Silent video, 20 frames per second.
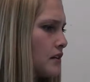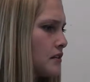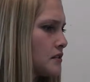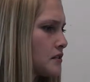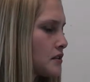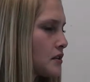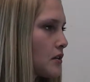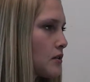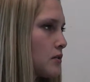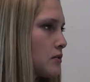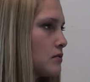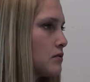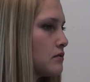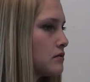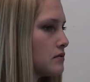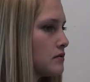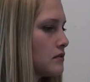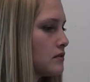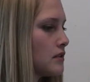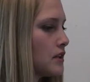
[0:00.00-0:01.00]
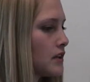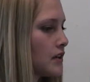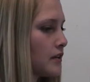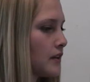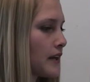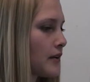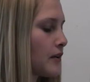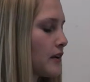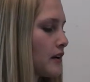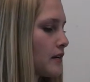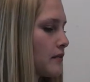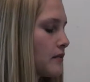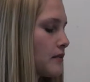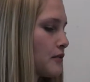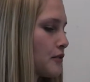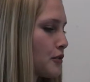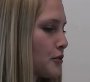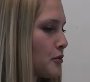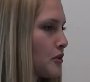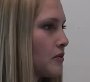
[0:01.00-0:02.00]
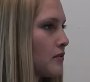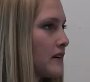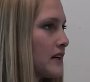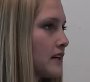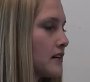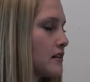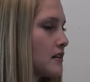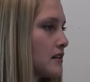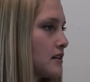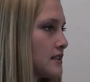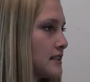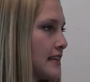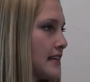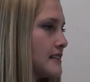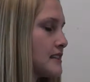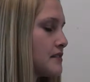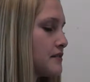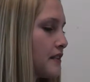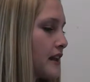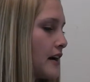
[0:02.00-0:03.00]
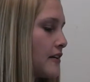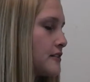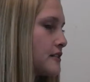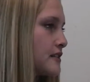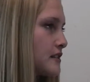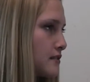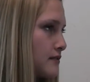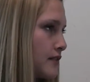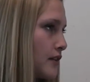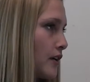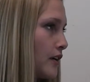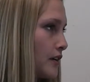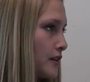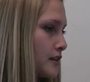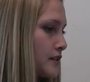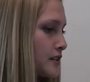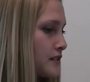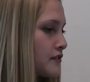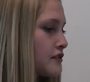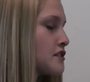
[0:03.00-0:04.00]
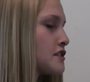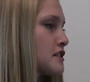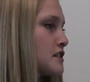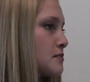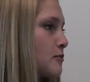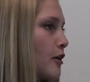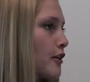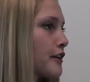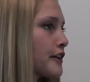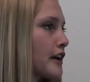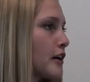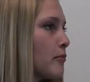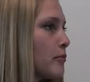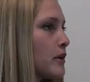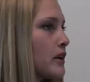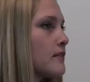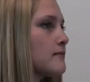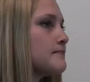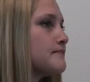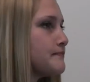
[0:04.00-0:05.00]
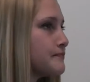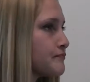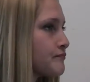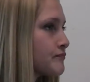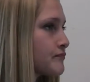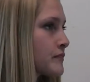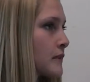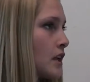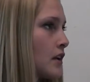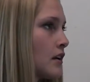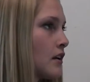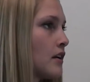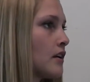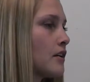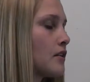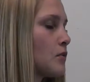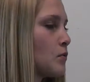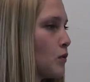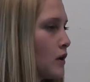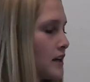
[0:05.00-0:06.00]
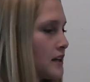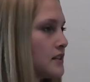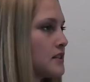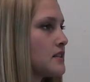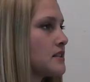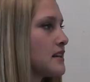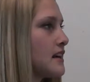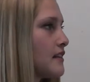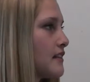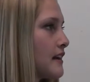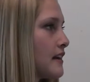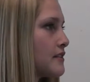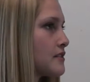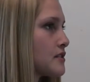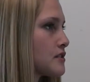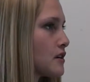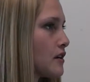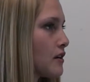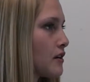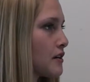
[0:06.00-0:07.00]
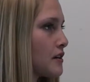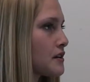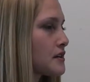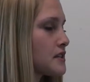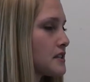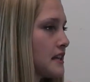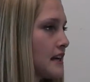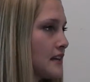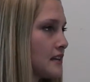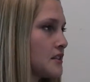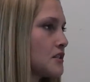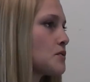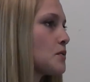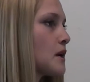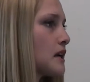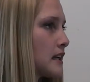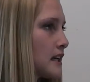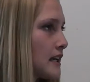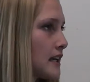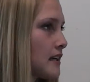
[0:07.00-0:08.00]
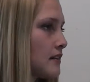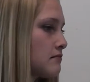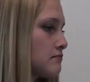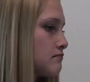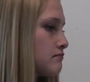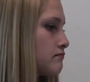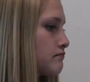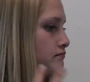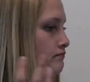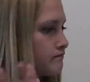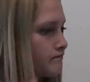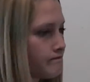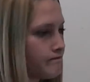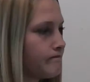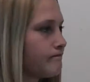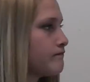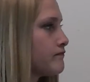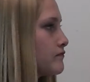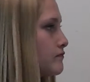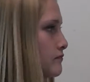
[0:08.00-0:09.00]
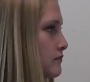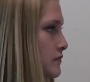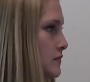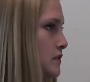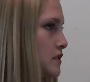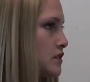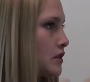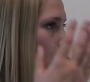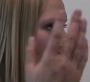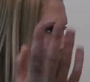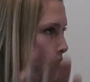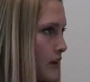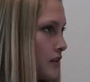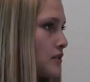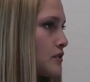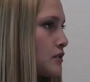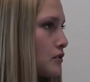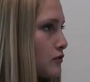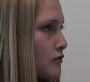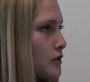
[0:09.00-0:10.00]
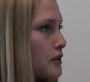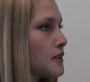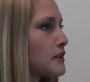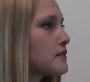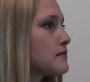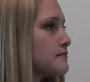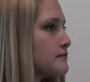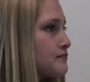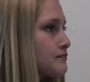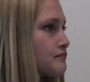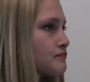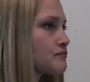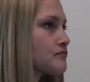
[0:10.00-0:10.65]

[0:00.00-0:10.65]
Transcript: So, like we could group them in tens of thousands of dollars if it's a smaller company, $1 to $10,000, 10 to 20, so on and so forth.